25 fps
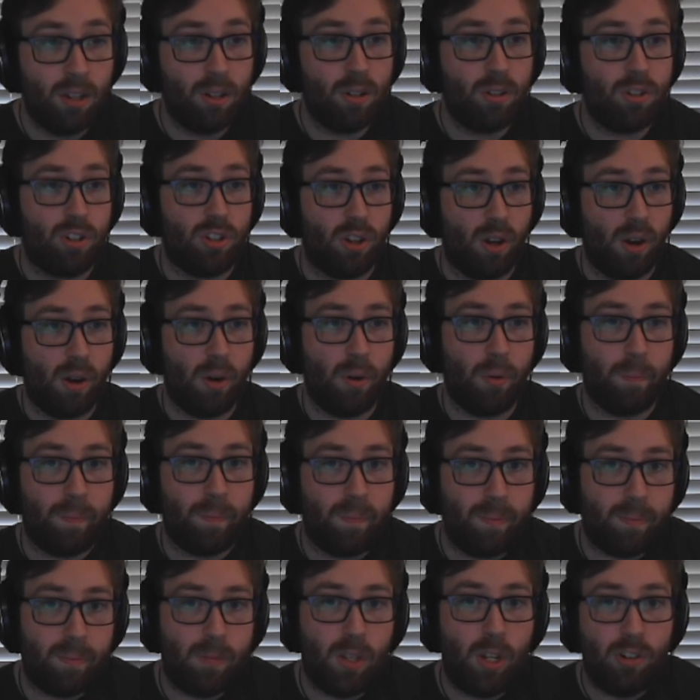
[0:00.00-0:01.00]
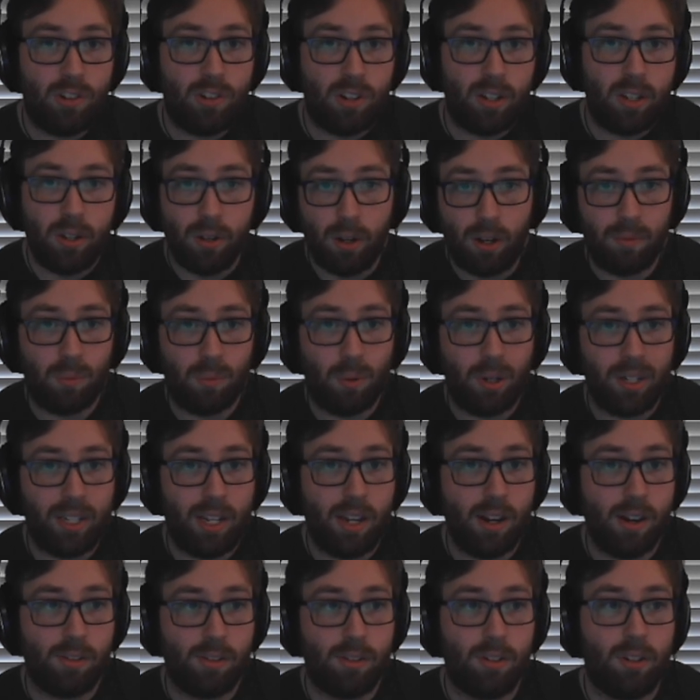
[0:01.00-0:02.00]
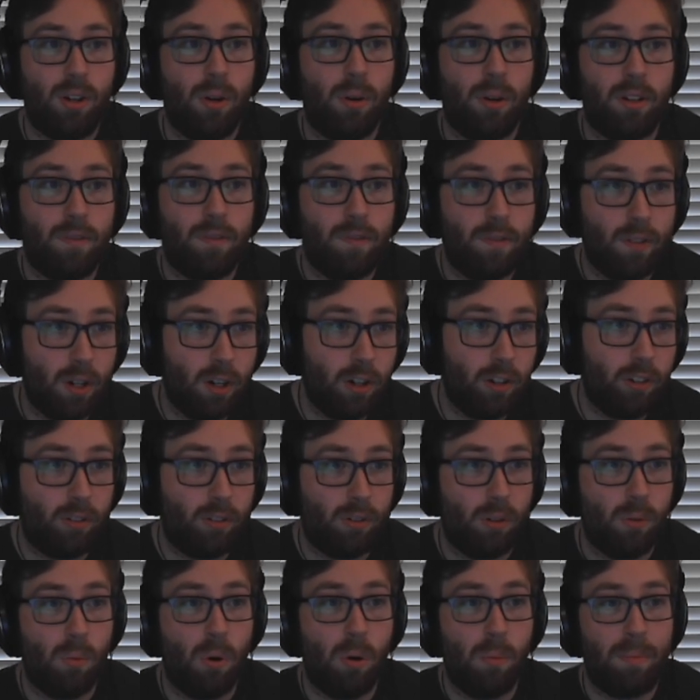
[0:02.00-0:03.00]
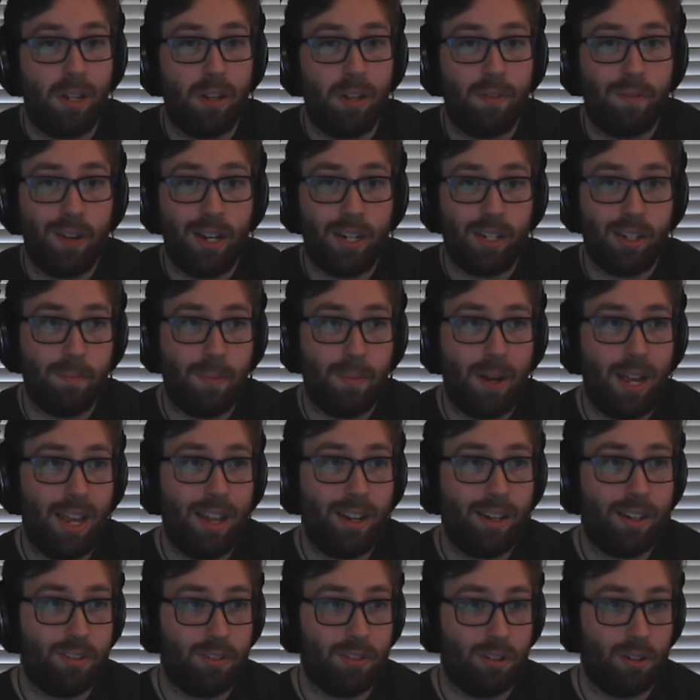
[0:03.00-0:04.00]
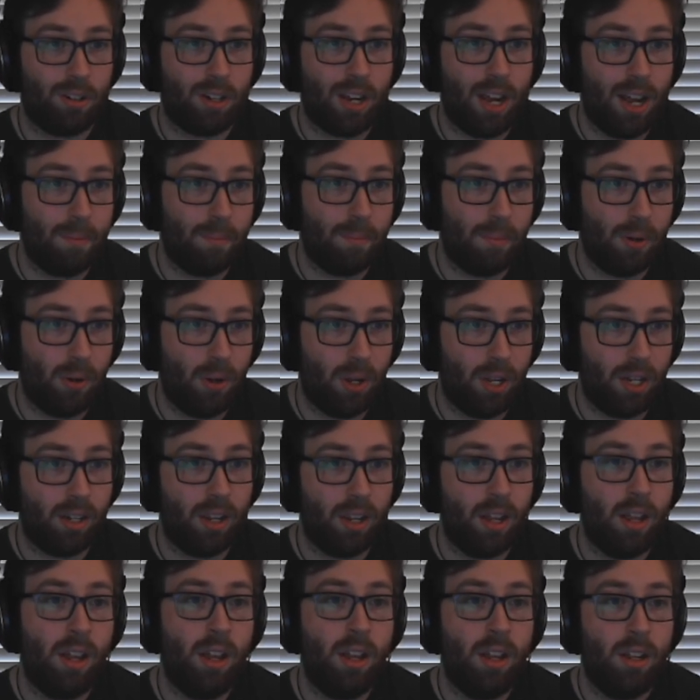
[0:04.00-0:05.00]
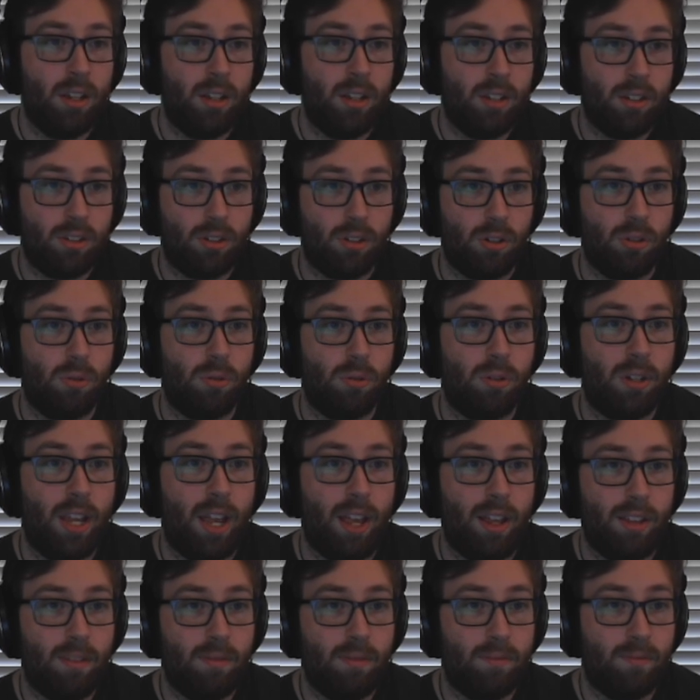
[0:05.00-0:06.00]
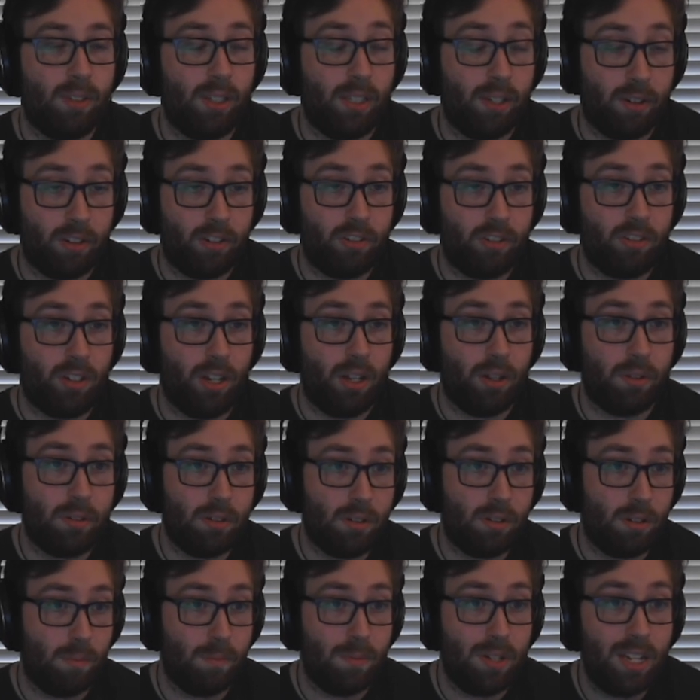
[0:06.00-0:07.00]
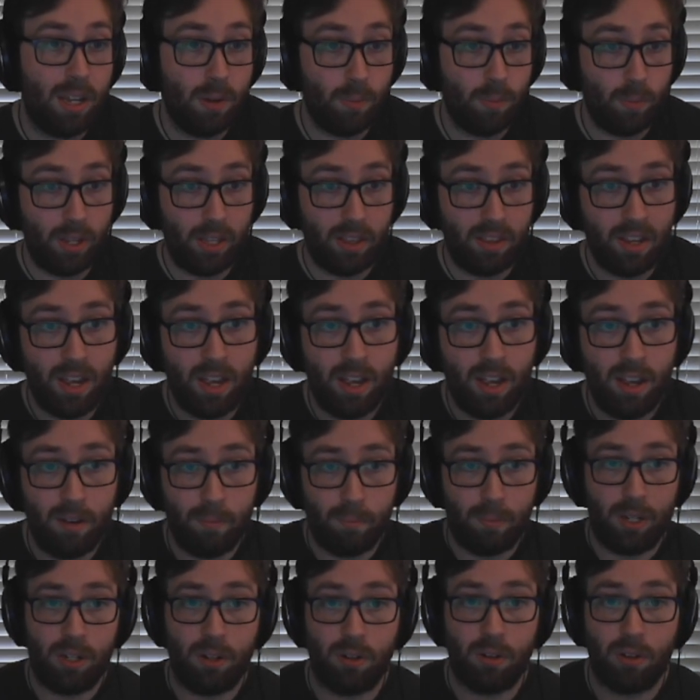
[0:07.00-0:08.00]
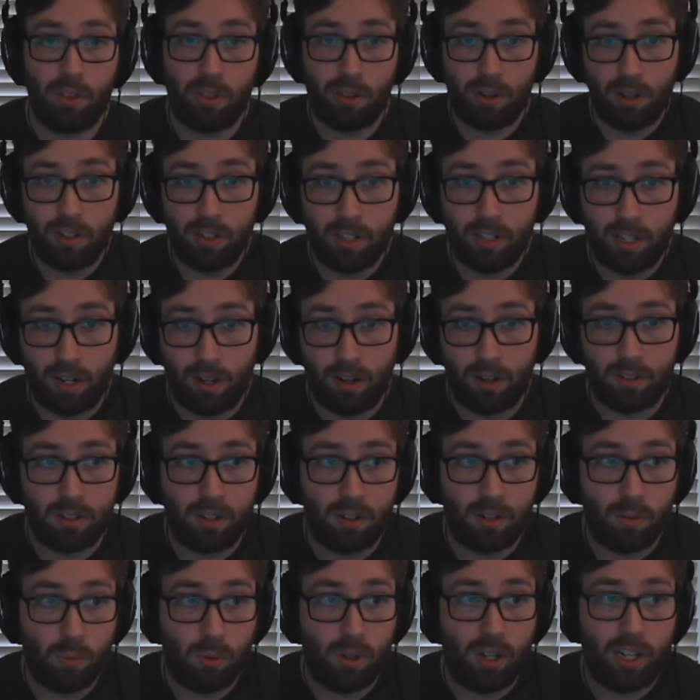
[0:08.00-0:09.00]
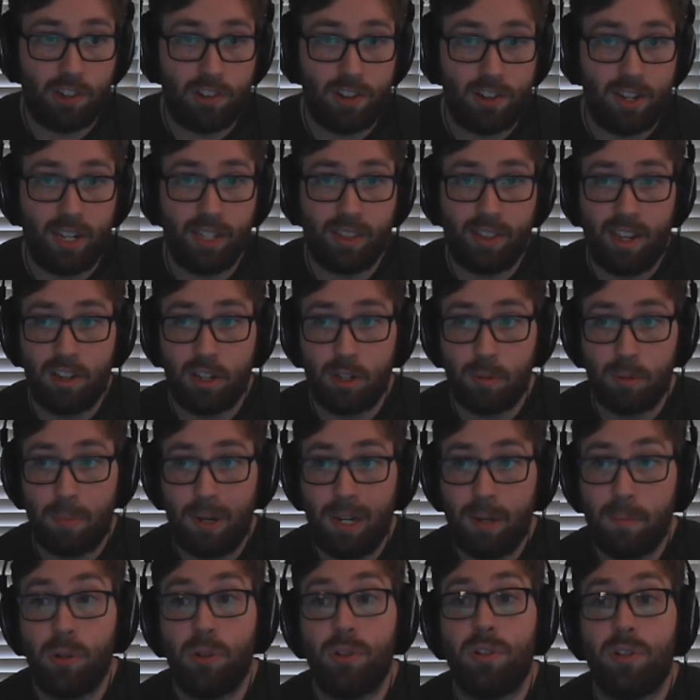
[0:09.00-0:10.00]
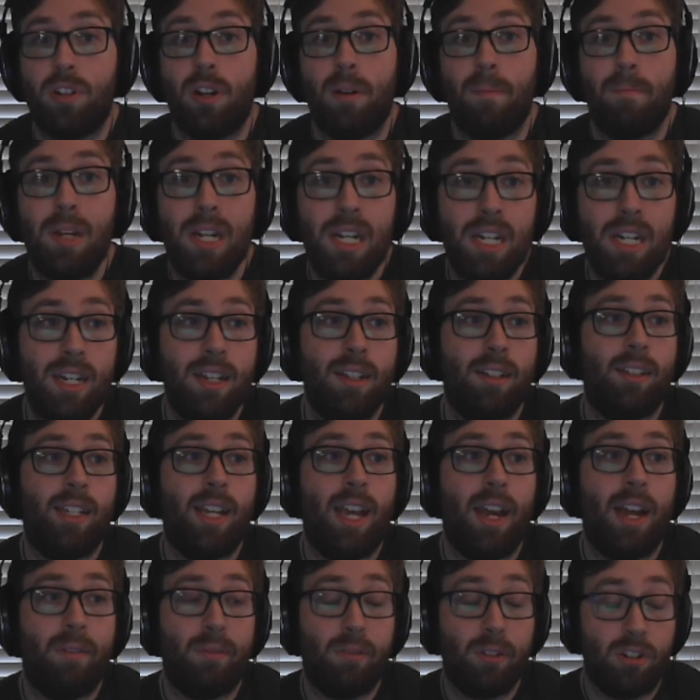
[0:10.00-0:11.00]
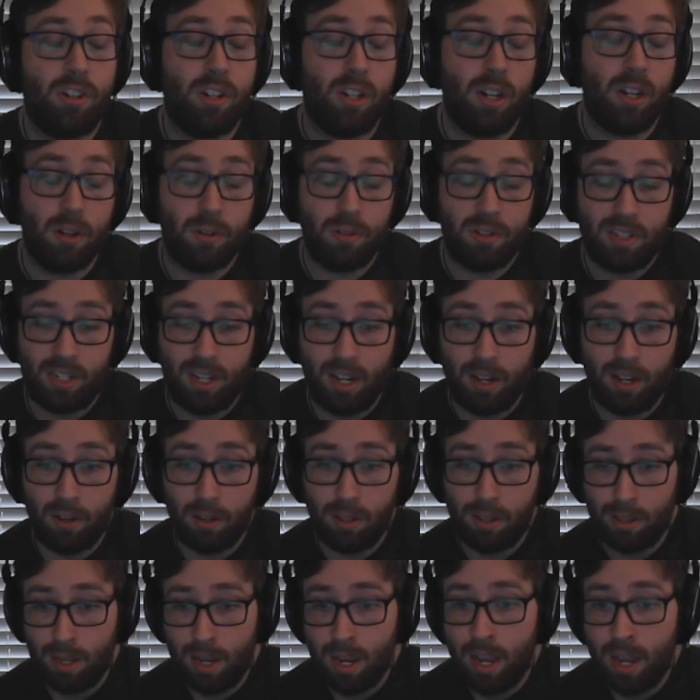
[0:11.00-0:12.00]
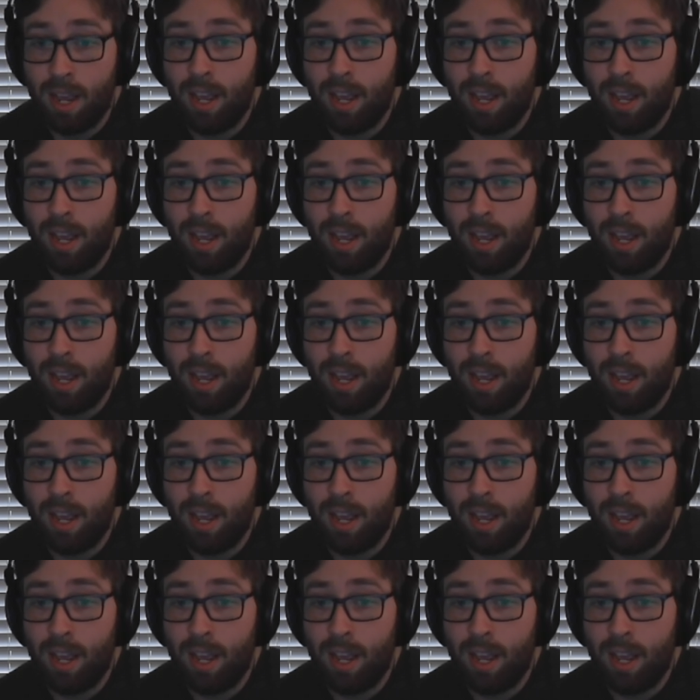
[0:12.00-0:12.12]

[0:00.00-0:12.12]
So usually you'll have one character going first who won't be affected by it because you're comboing to get Valeera stealth to begin with, but your third character will actually get that speed boost immediately after she goes stealth.